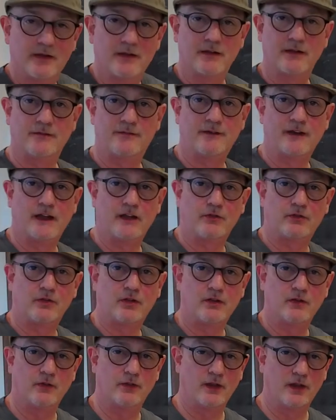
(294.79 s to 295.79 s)
fats
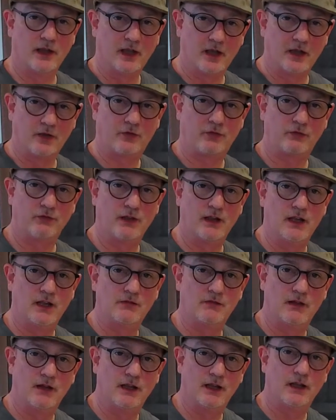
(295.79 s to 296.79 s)
or the lard's
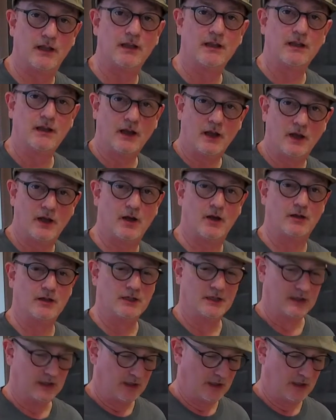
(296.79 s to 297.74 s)
really hot,